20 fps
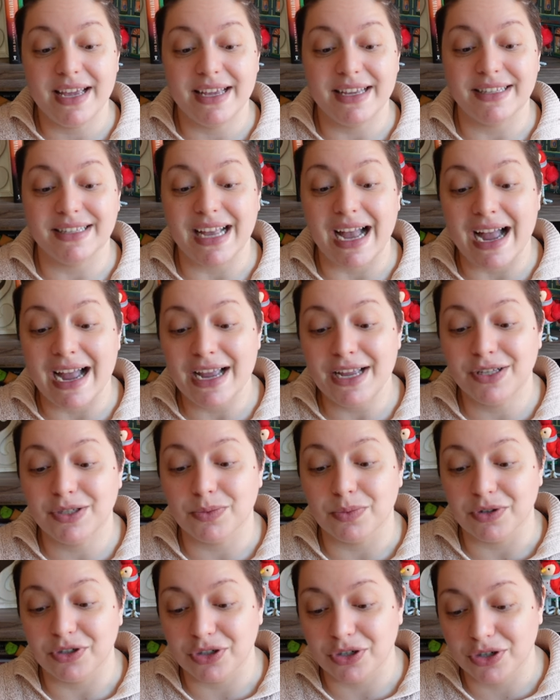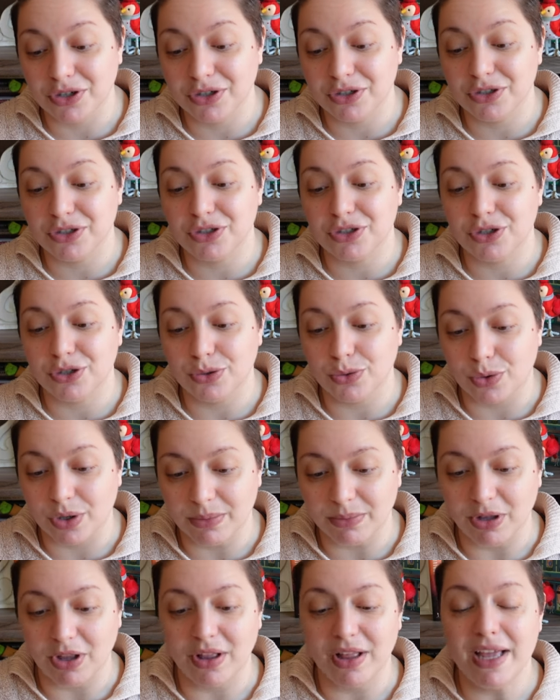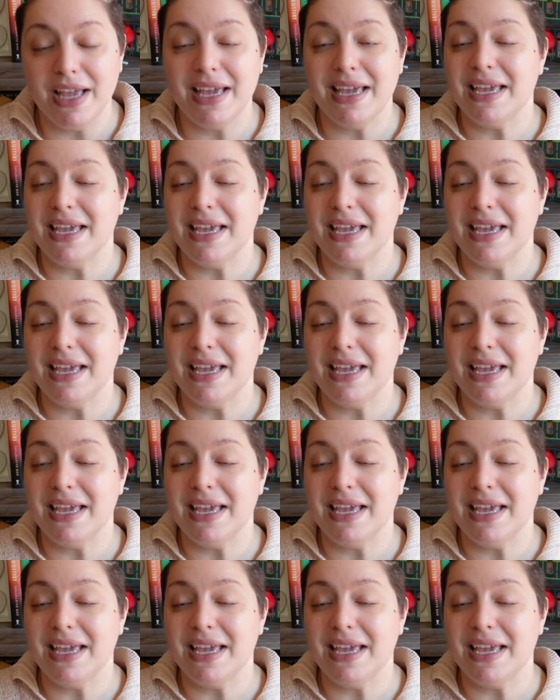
His eyes returned to normal.